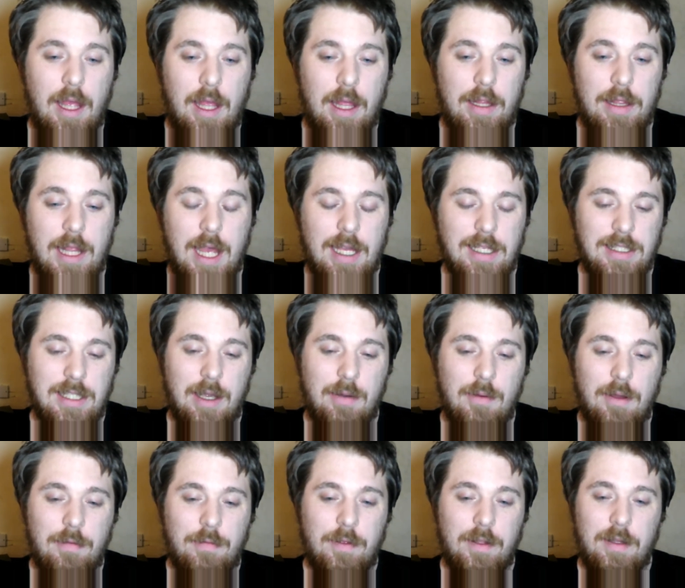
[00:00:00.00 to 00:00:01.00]
And that's how
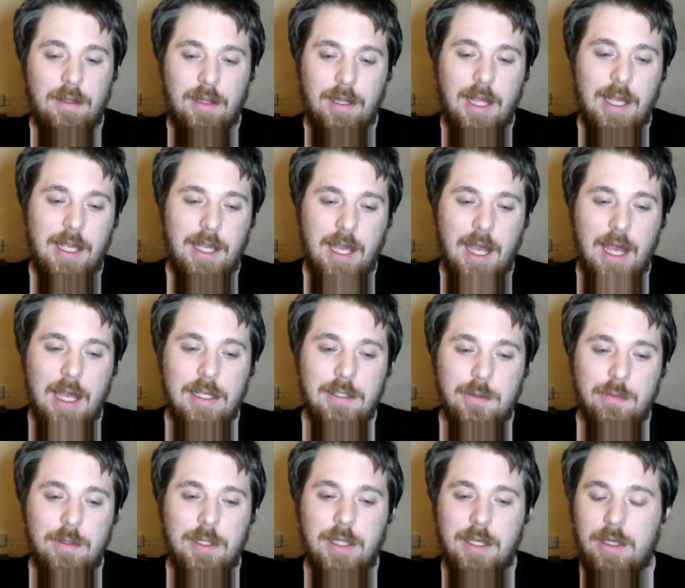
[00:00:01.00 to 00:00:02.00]
I feel like it
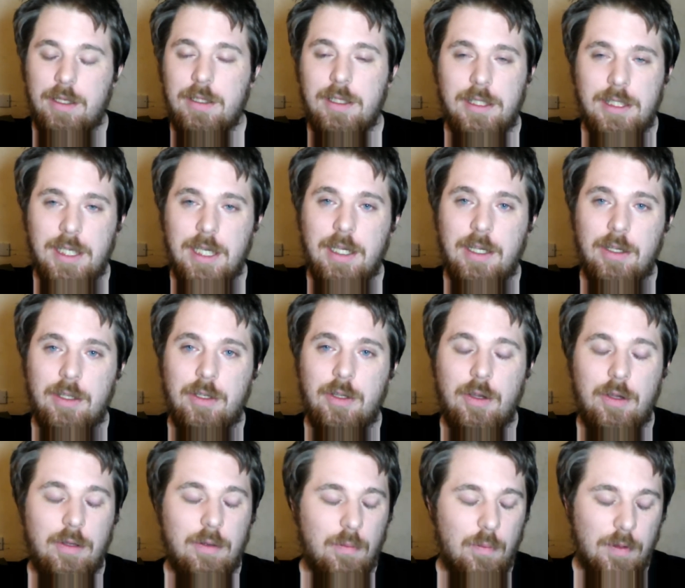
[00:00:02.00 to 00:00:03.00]
is with The Undertaker
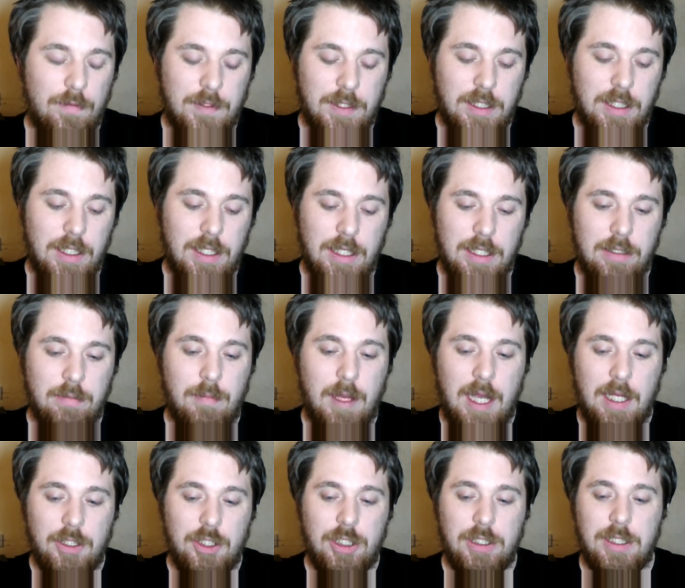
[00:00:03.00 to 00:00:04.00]
now. We've seen his
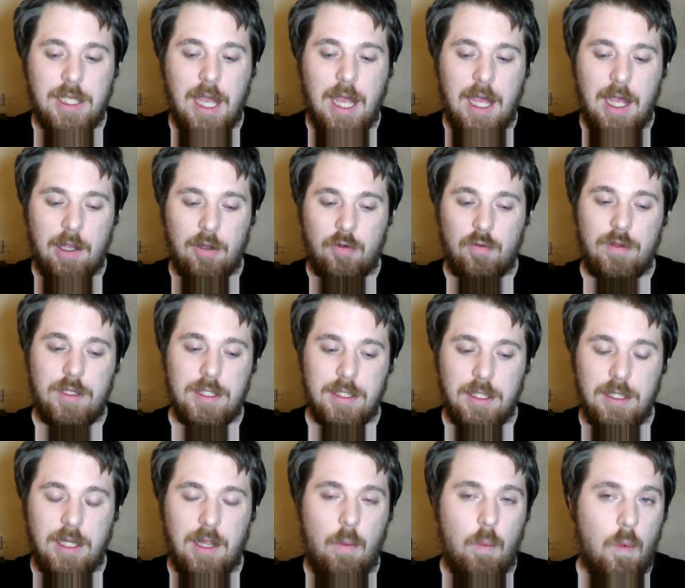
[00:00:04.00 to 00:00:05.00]
matches get
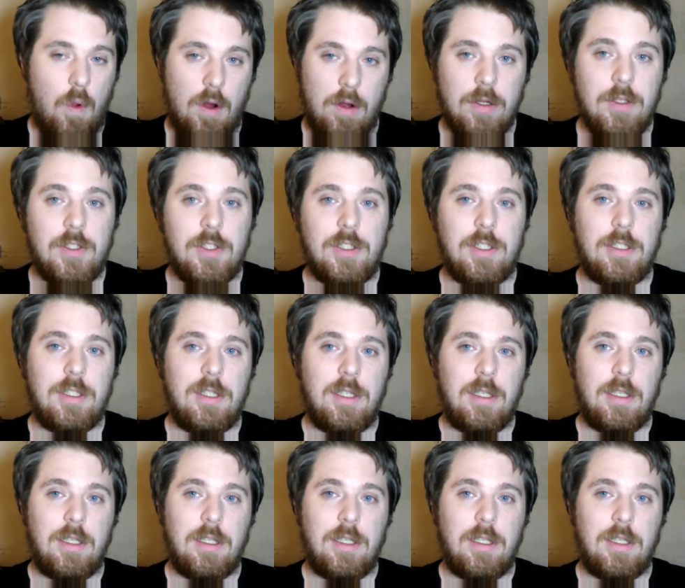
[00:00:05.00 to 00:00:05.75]
increasingly worse.